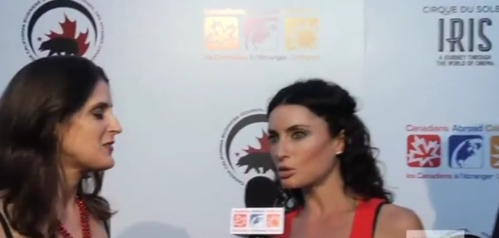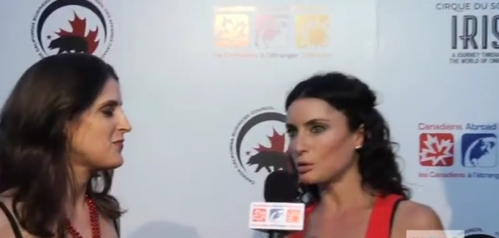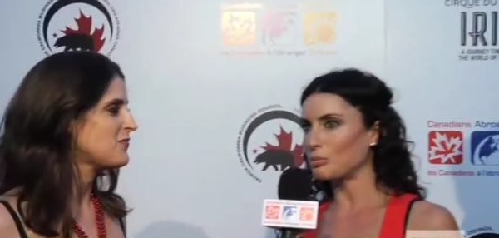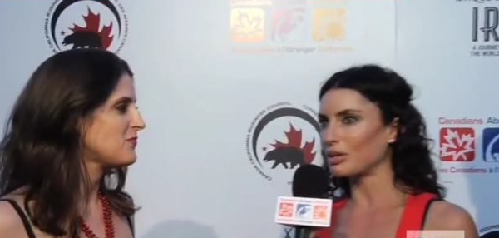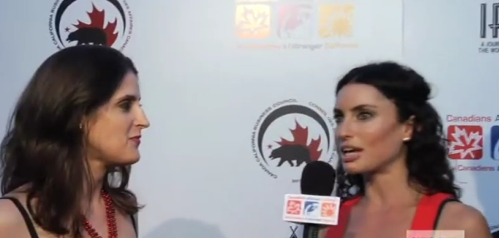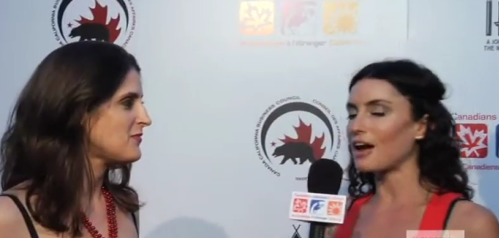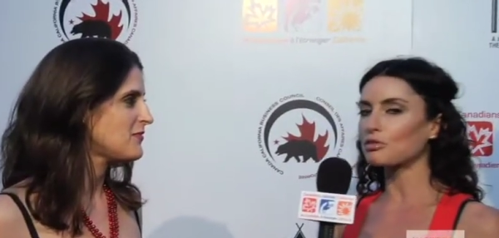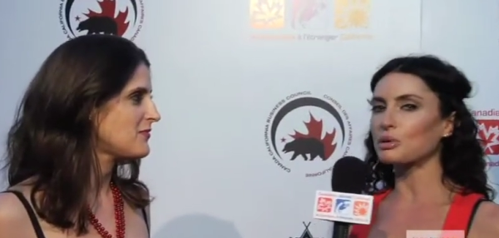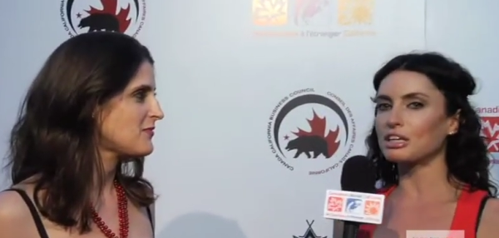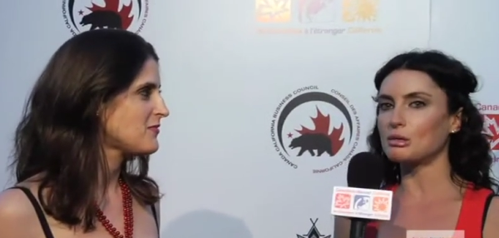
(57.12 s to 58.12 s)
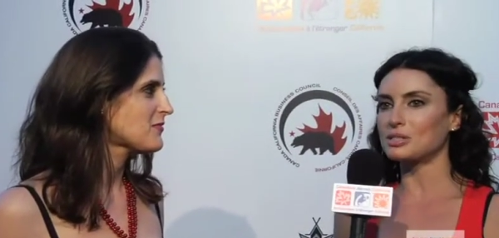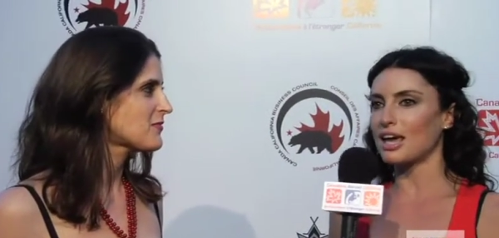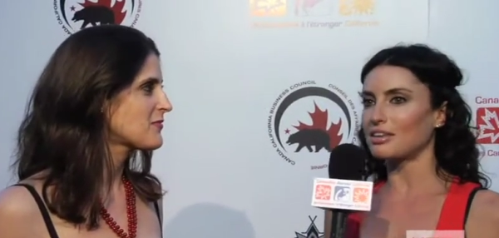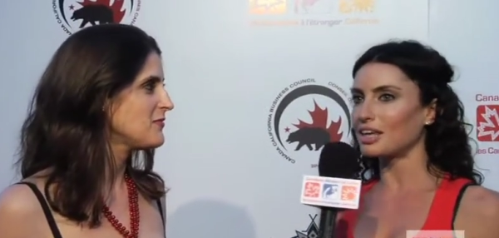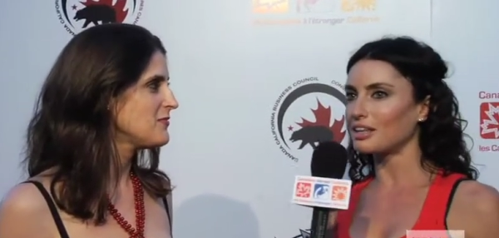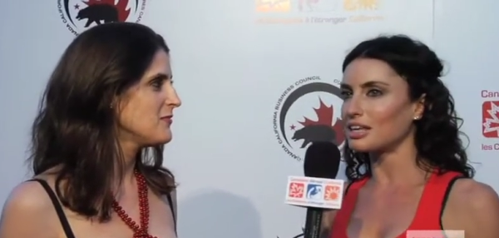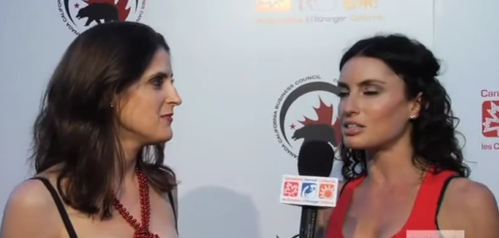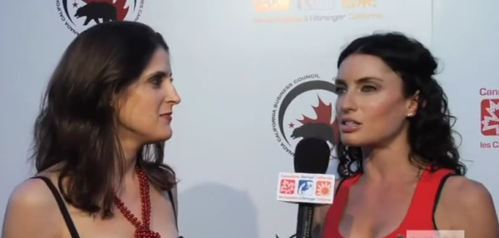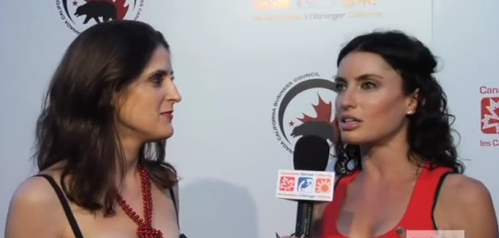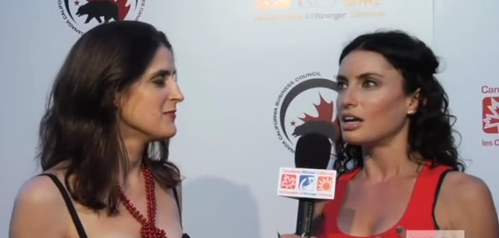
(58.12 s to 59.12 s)
Speaker 1: with people, and everyone keeps saying that
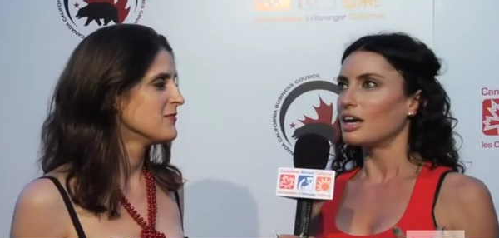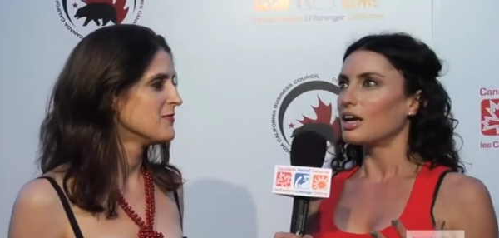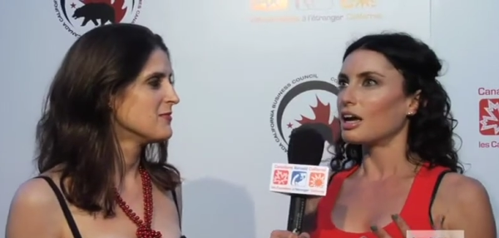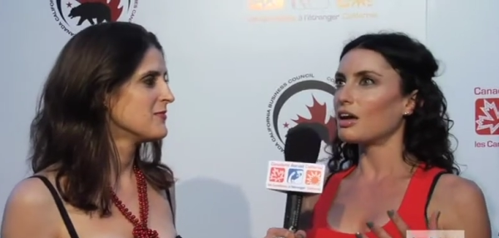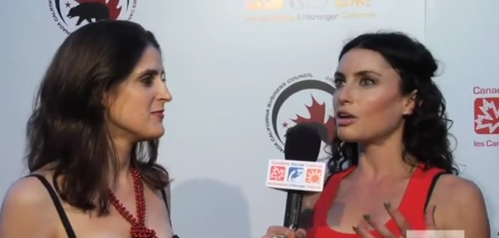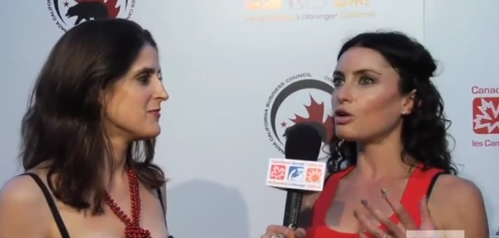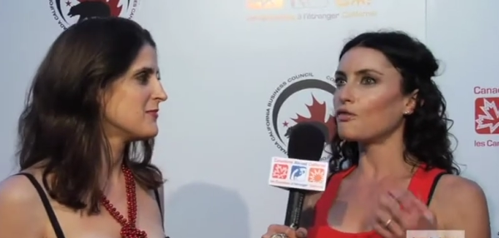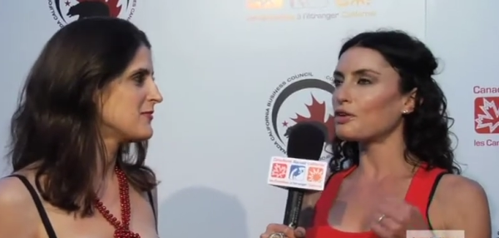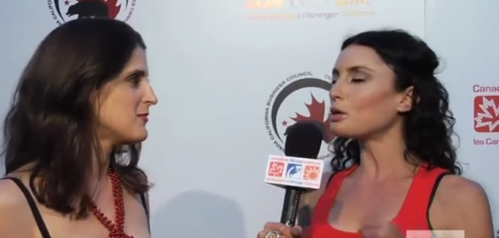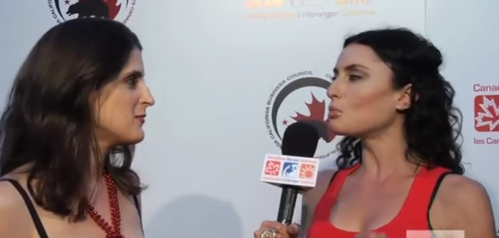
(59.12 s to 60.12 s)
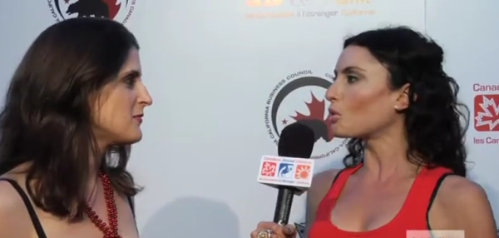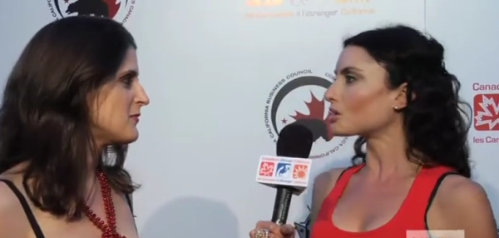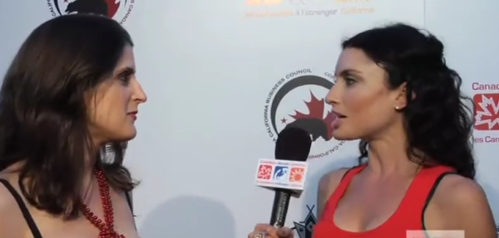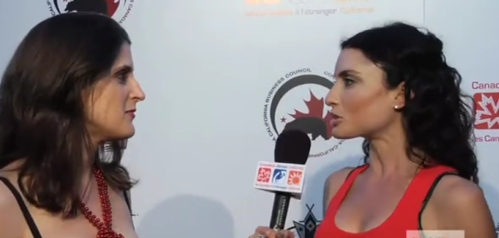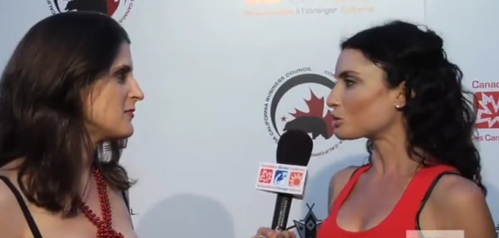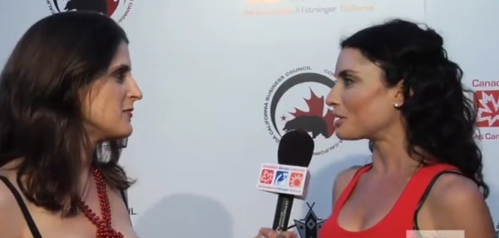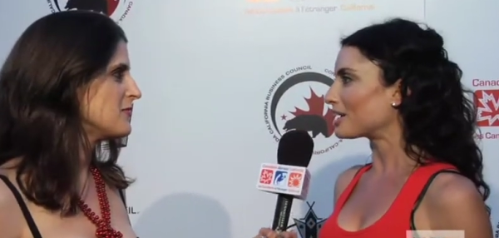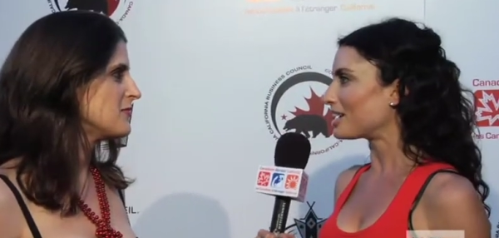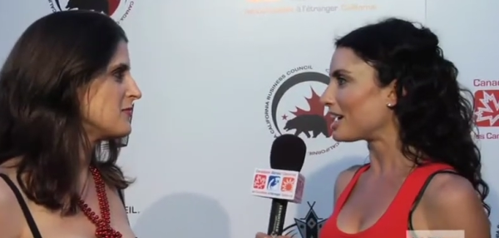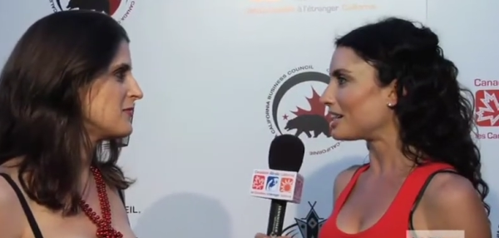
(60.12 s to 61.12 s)
it's it, you feel more in touch with being
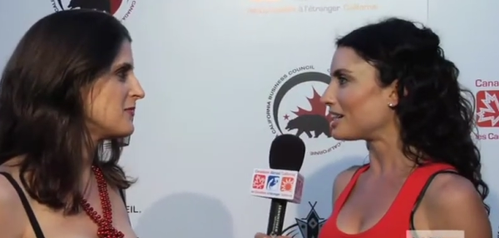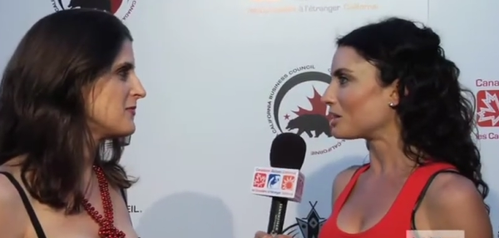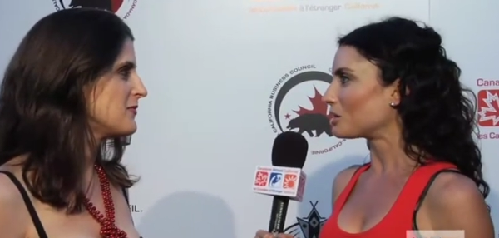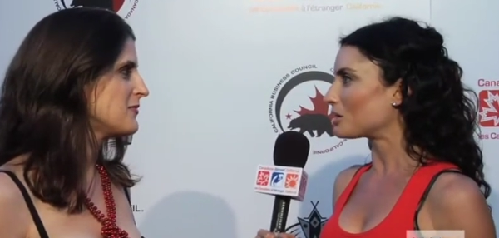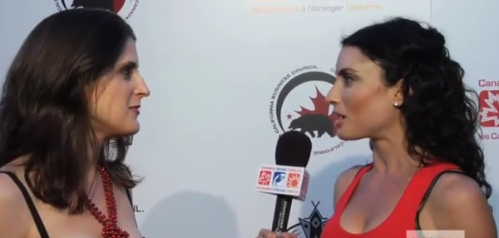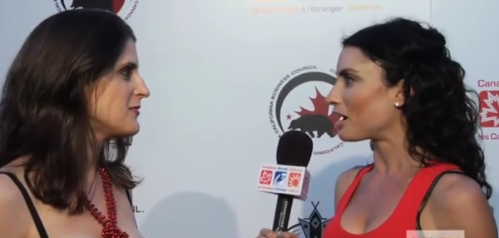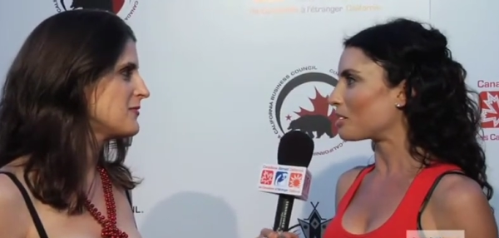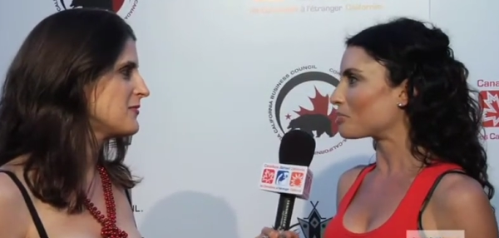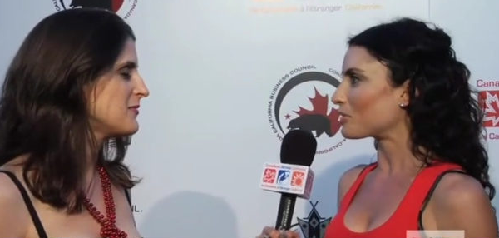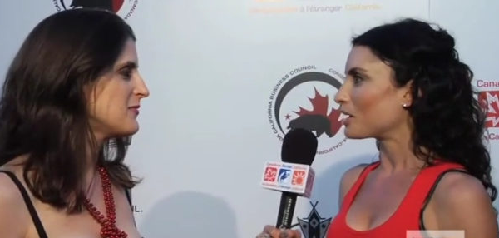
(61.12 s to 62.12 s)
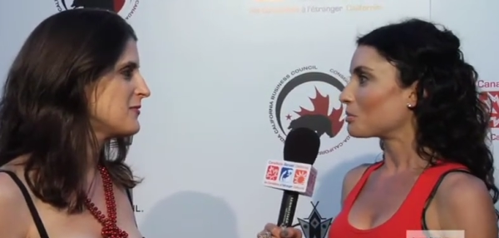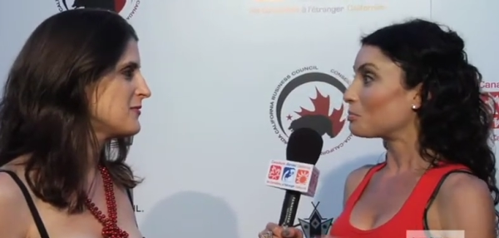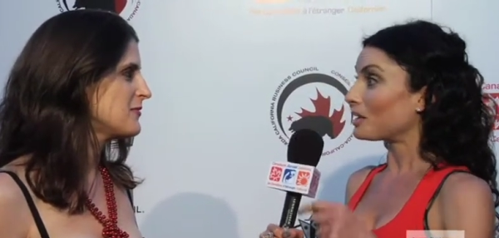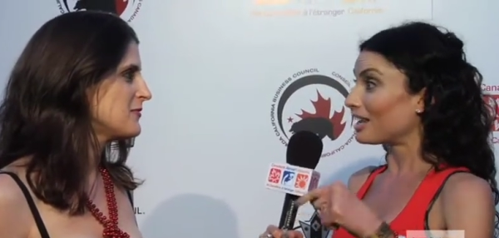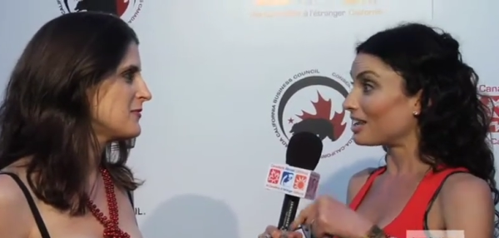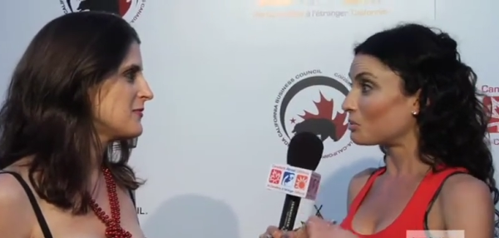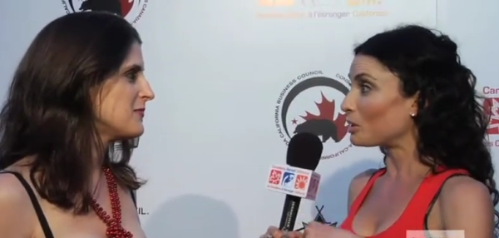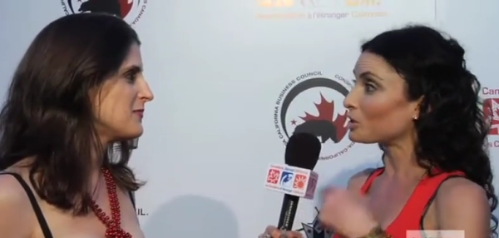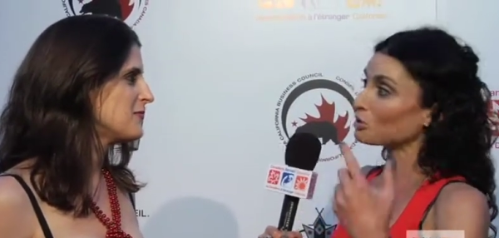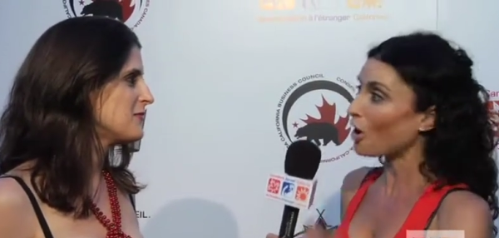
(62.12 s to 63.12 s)
Canadian um, be,
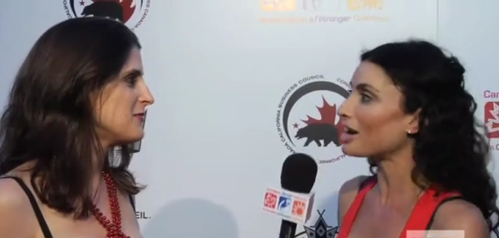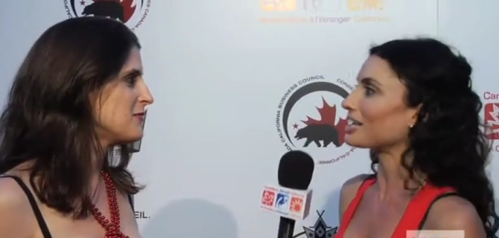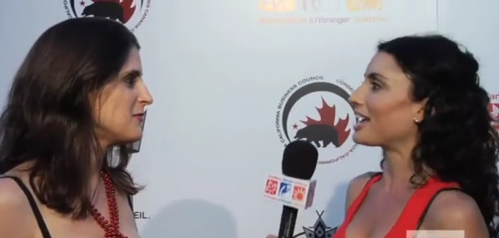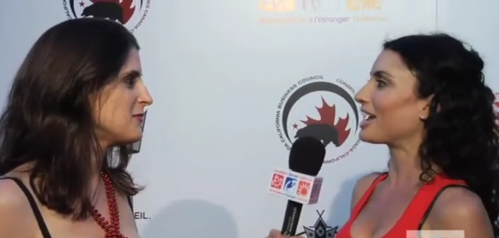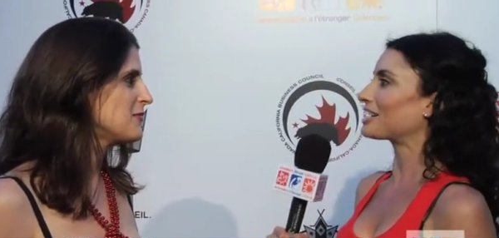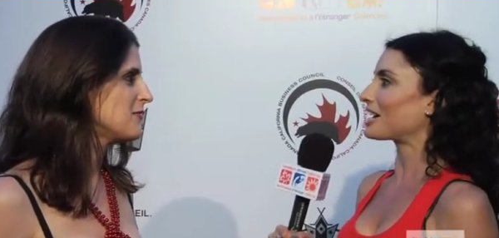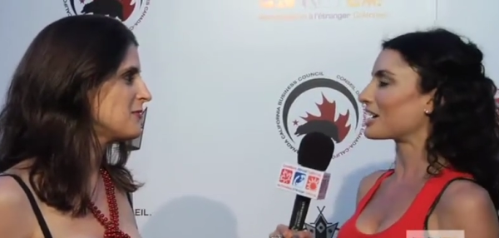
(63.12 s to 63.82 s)
when you're not in Canada,